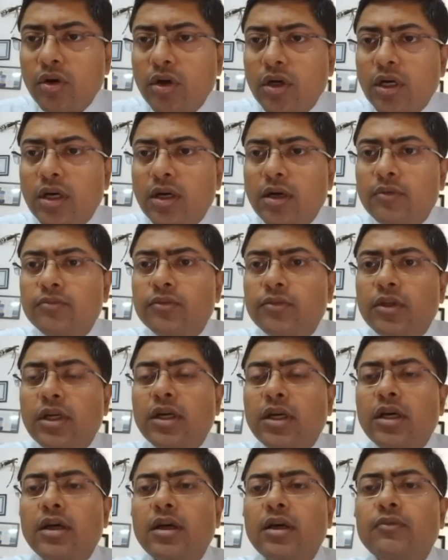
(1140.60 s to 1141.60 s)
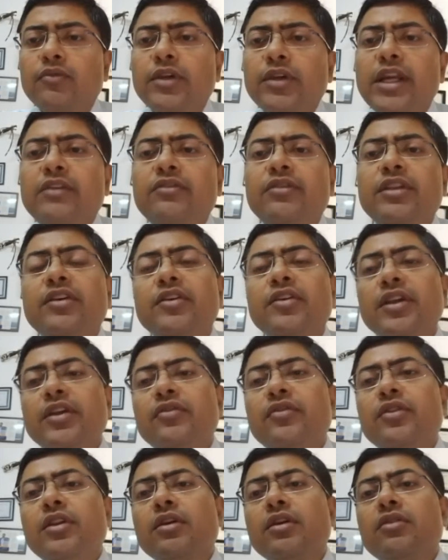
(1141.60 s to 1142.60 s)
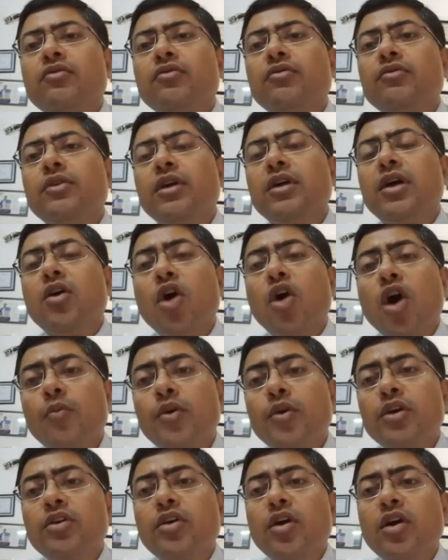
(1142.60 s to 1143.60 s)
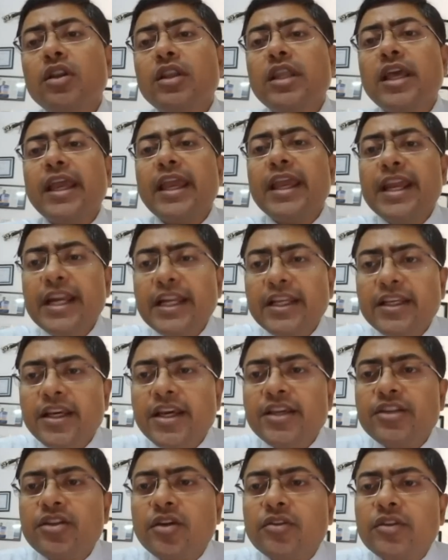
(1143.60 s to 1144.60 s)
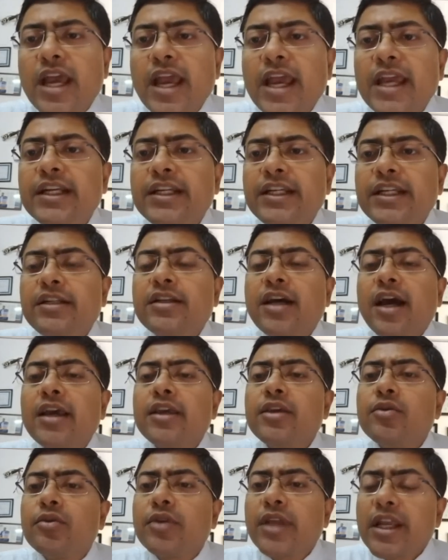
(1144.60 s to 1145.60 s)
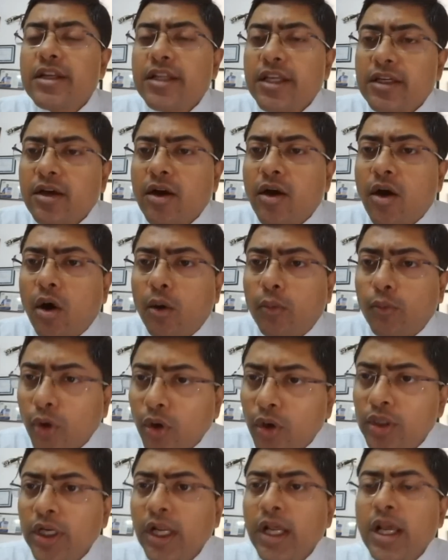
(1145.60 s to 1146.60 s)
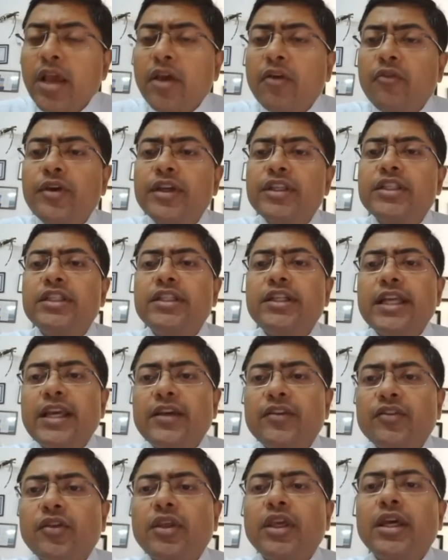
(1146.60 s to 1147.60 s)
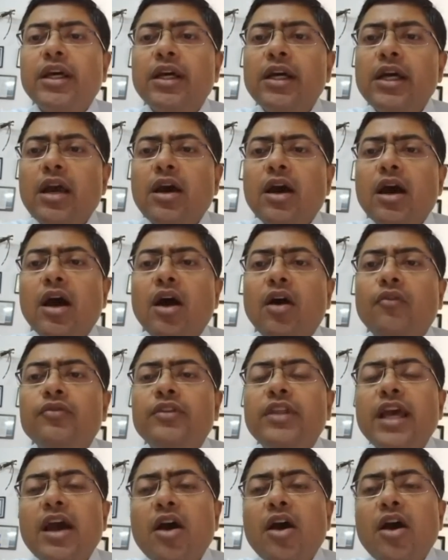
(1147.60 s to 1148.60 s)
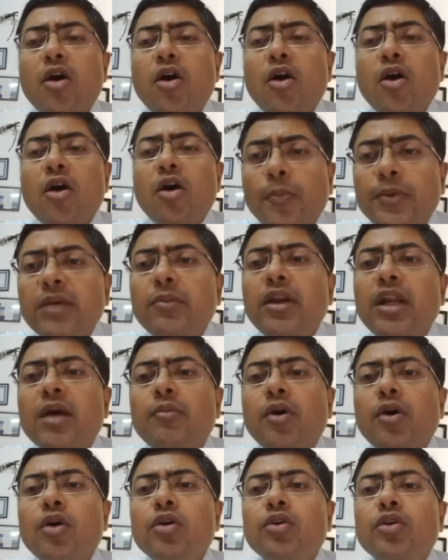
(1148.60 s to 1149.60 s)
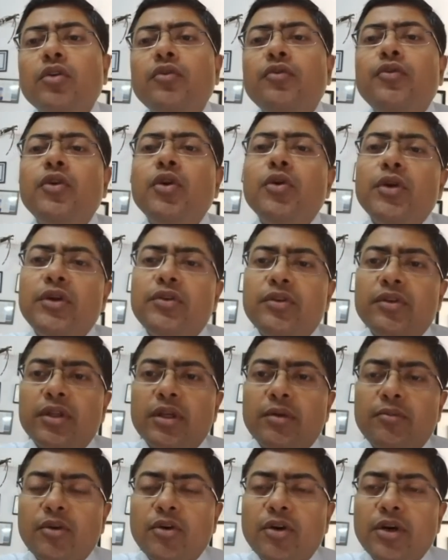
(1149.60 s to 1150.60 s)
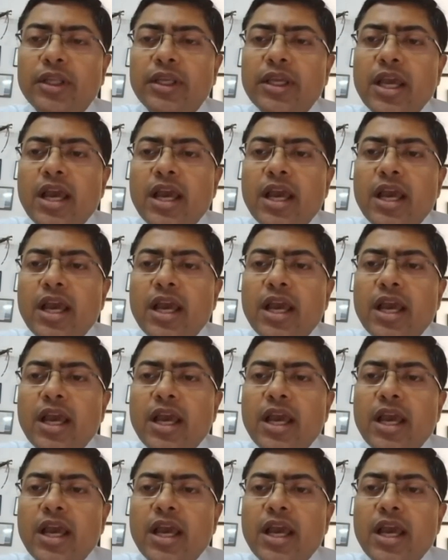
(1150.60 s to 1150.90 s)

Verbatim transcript: uh, uh, it secretes the a hormone called the A D H or the antidiuretic hormone, which takes care of the optimal amount of fluids in the body.